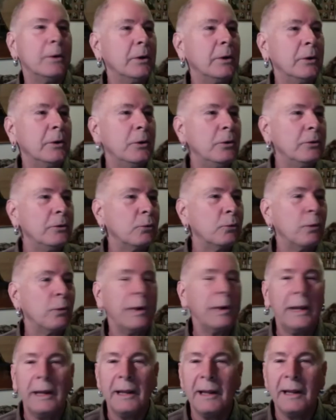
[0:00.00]
who's
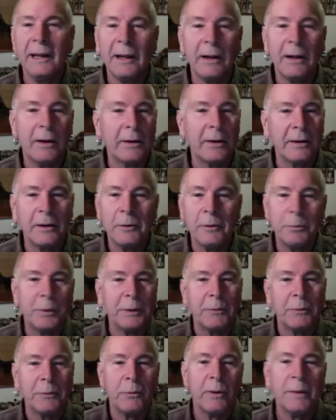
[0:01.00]
winning, or you don't put
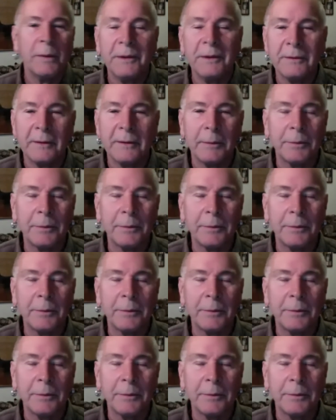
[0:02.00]
ribbons up.